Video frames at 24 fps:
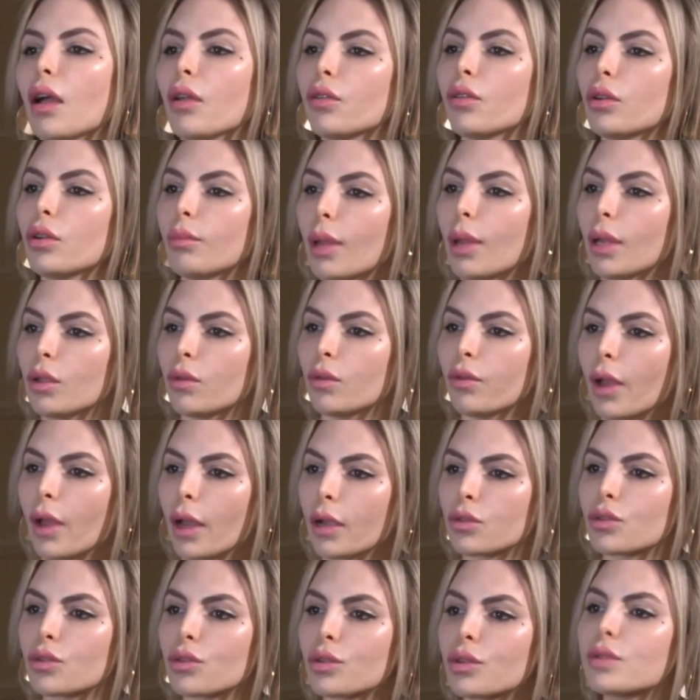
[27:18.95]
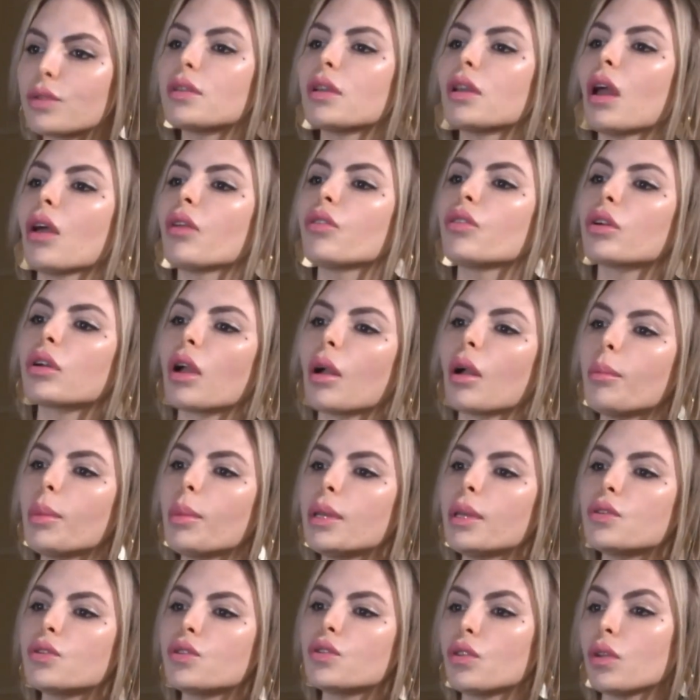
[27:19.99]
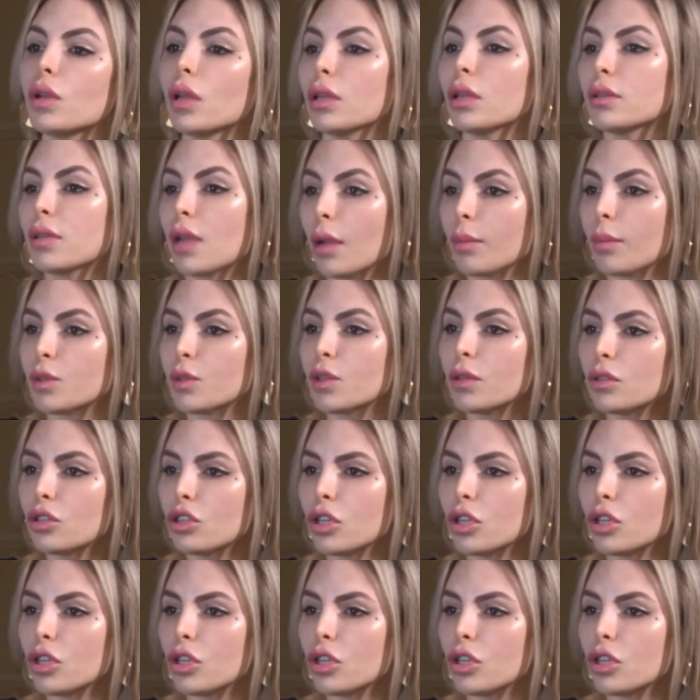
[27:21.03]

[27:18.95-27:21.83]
other manufacturers and other companies to adapt to the